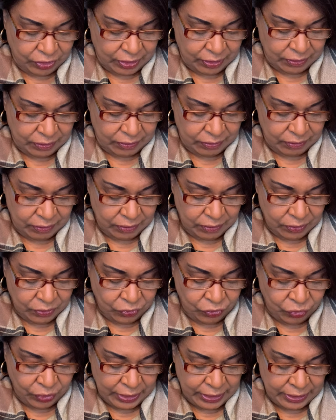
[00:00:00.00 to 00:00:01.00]
other,
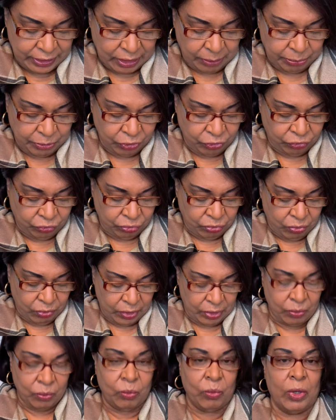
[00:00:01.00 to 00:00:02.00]
you'll end up
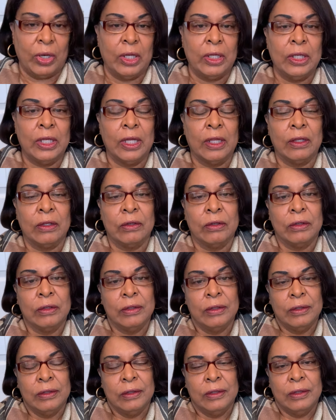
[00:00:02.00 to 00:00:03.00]
destroying one another.
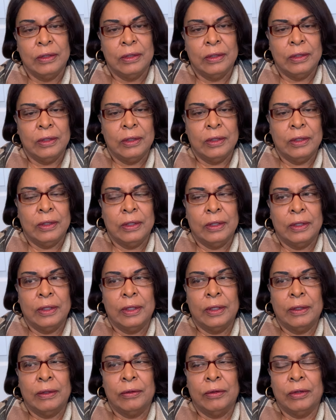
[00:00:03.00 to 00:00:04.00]

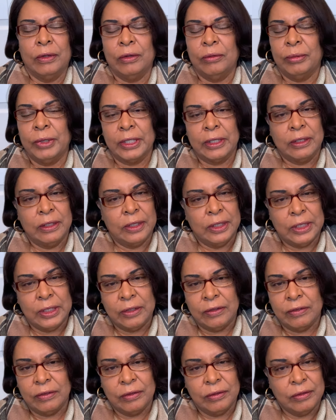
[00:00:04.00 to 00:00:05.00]
Oh my
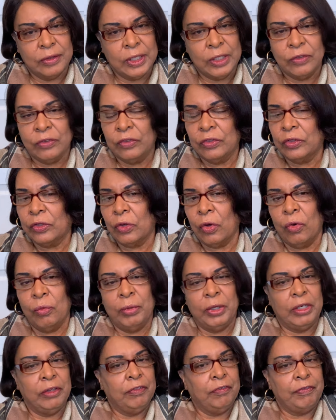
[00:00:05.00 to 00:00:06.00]
goodness. There's so
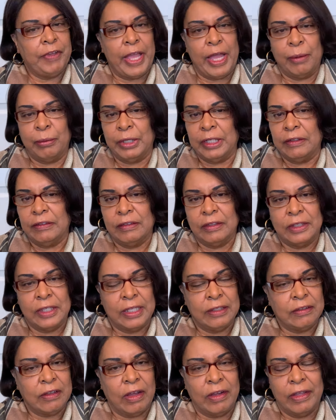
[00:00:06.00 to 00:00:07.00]
many families
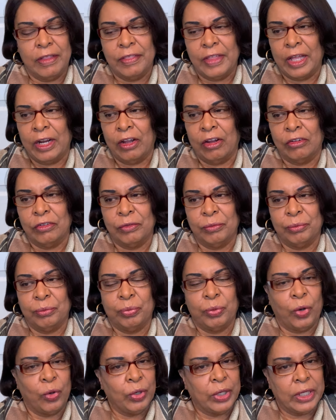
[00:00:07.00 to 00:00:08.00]
that are
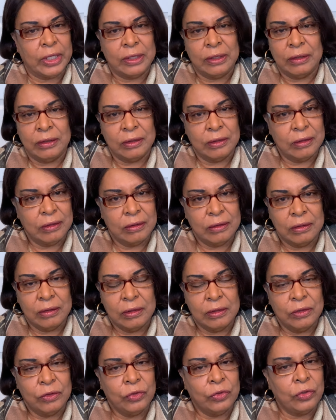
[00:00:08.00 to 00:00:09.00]
broken.
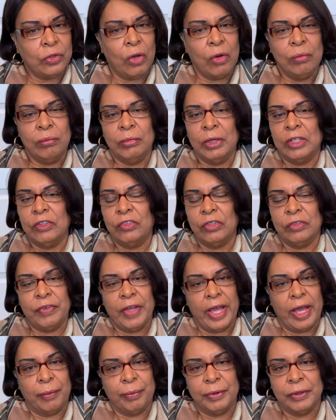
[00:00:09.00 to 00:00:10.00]
So much have
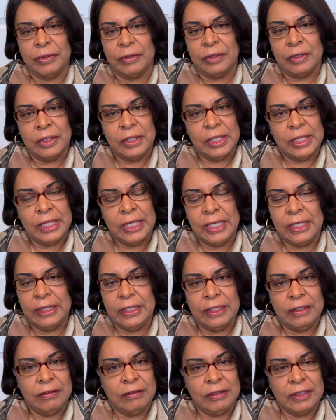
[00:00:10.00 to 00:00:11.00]
happened in
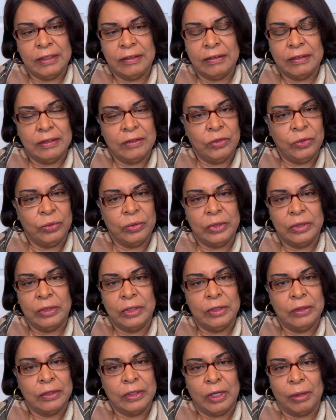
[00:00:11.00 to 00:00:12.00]
these
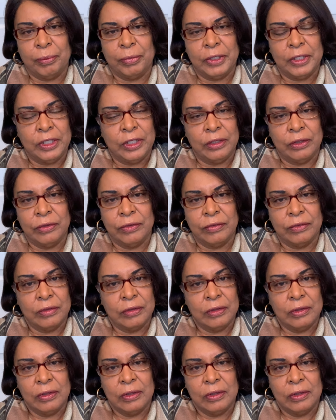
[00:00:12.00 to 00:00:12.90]
couple of years.